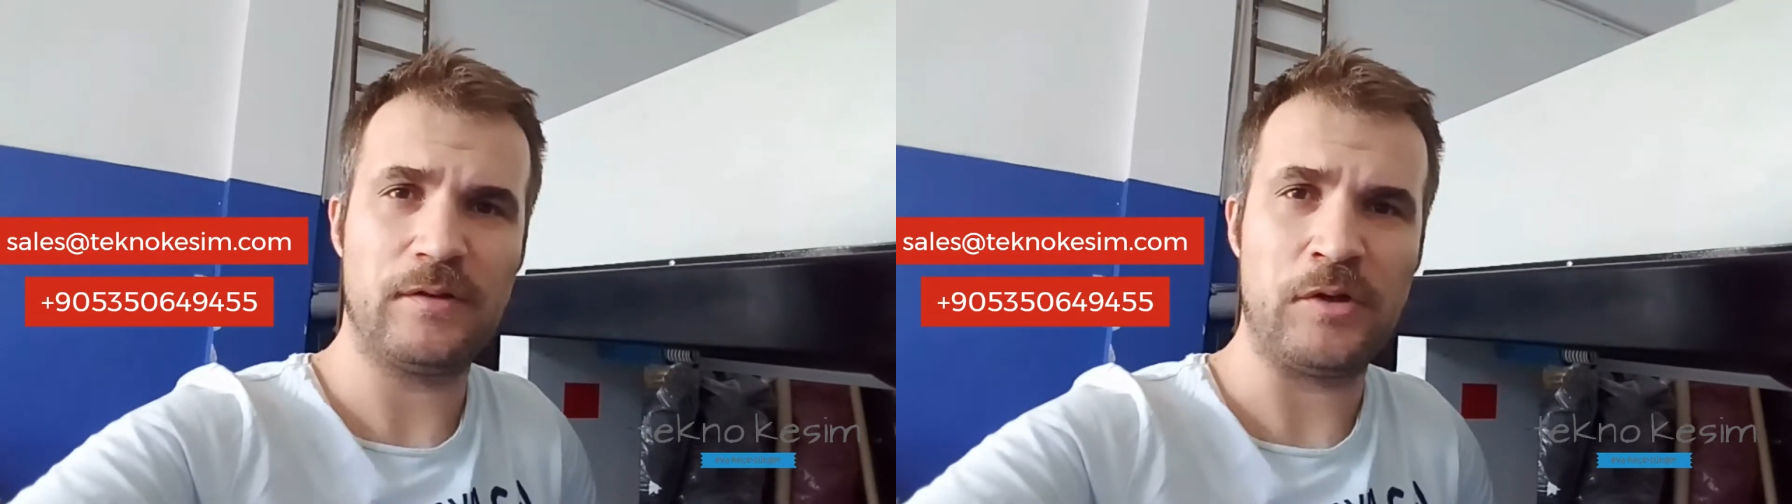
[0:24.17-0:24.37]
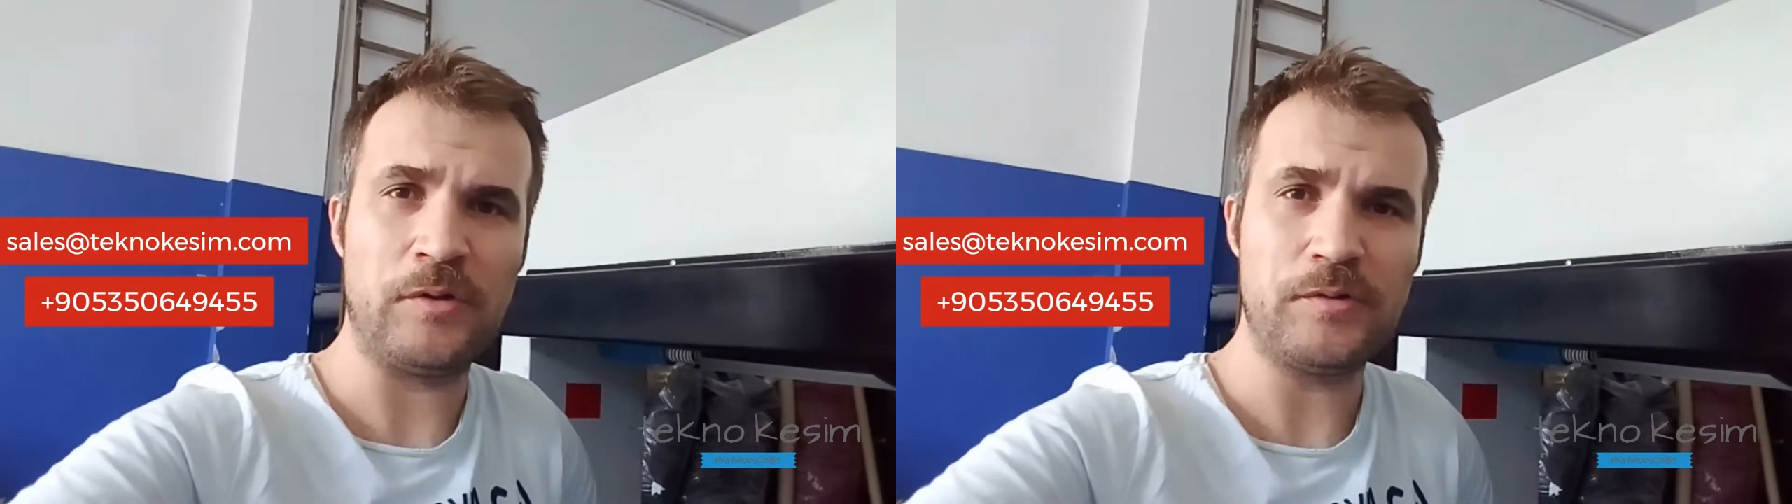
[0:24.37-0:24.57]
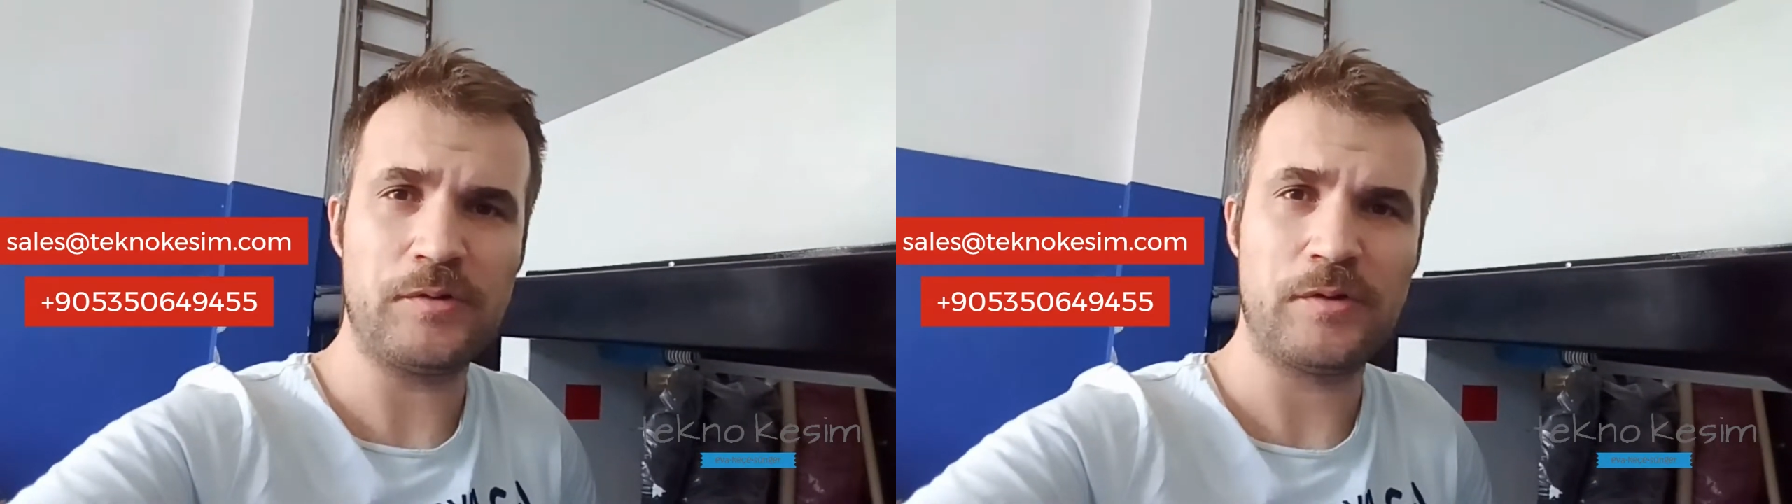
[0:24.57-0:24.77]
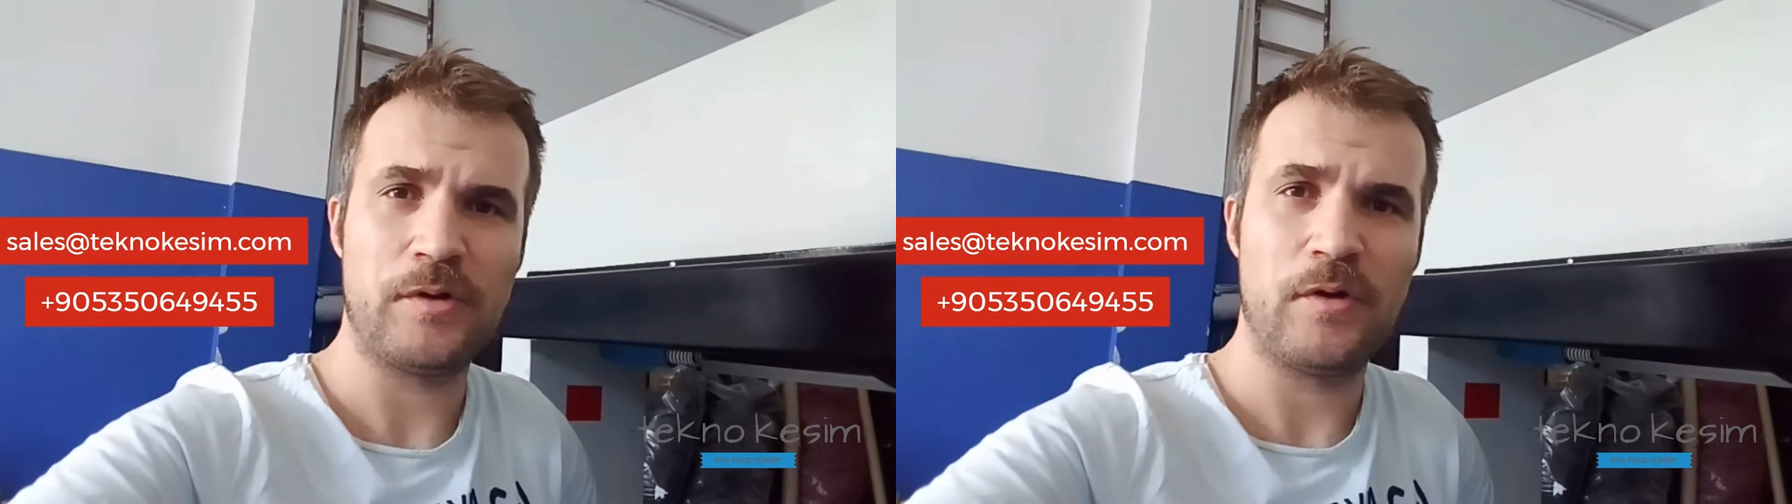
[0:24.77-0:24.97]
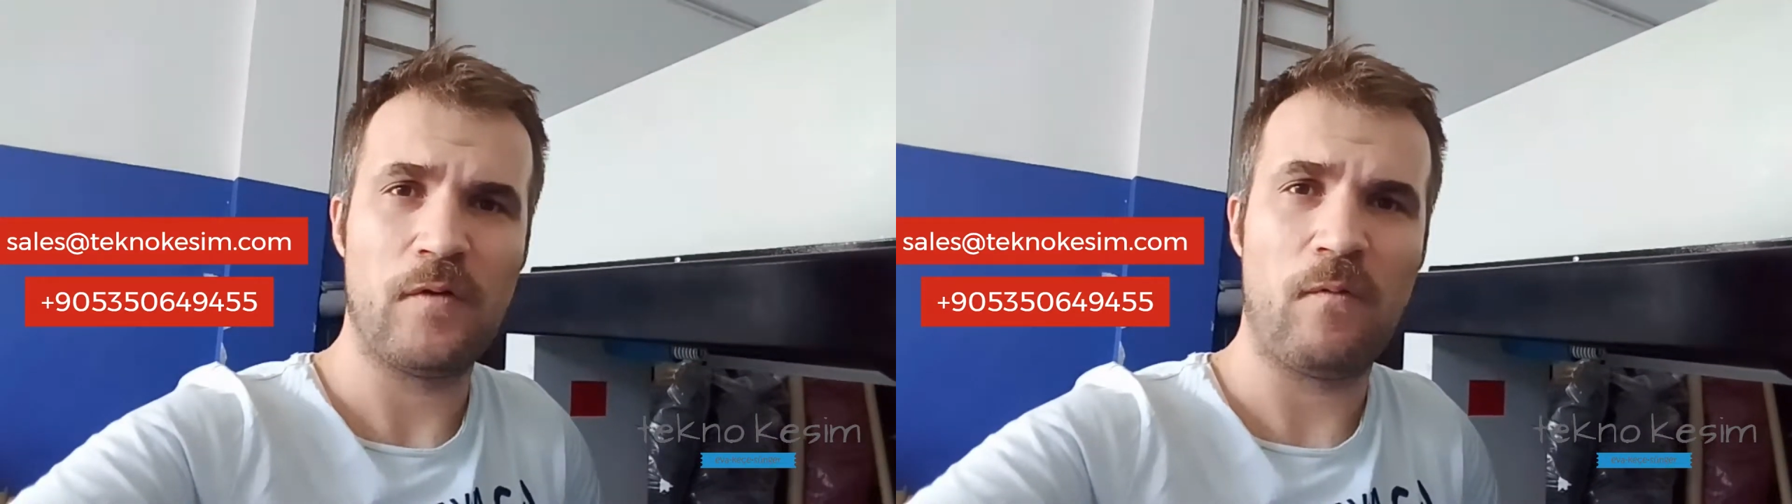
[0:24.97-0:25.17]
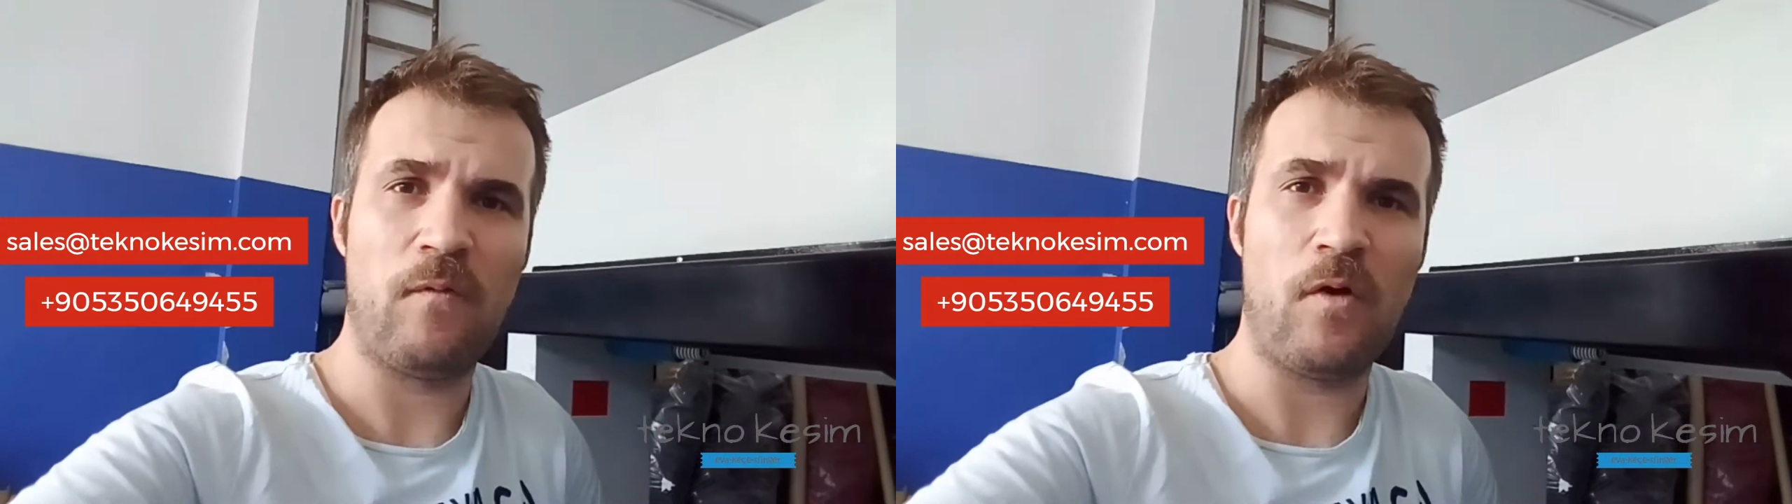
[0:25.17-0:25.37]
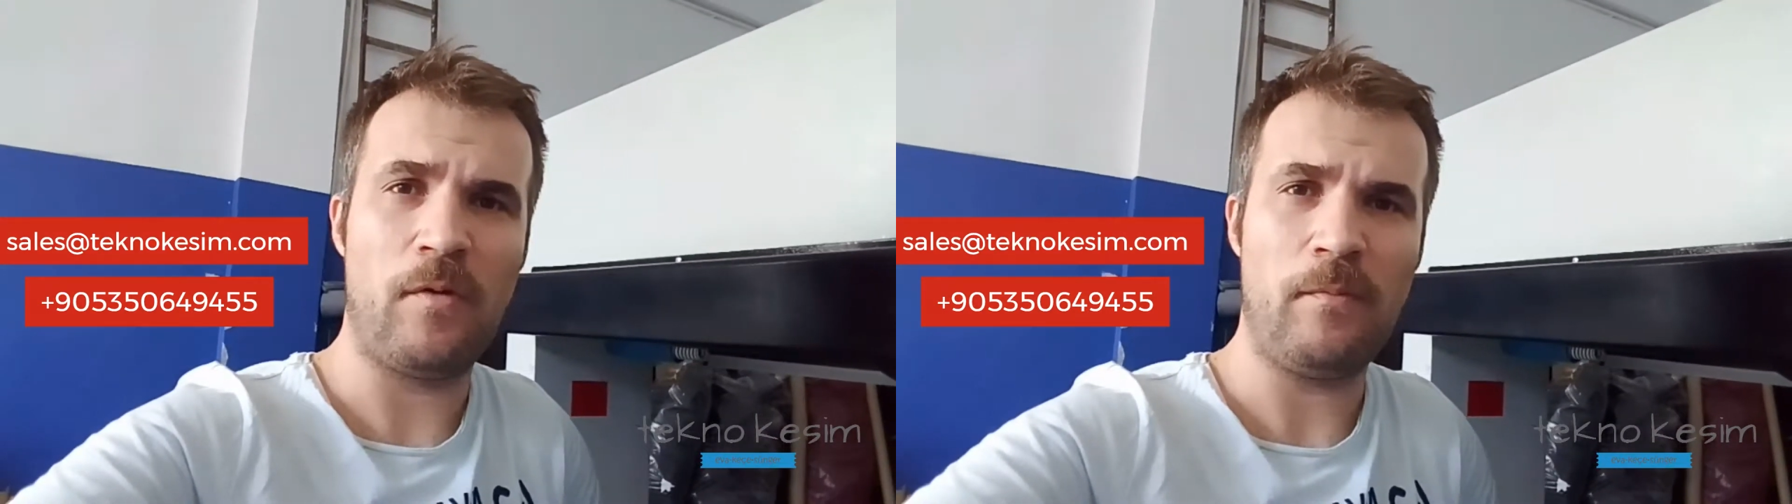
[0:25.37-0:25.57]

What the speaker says: use foam.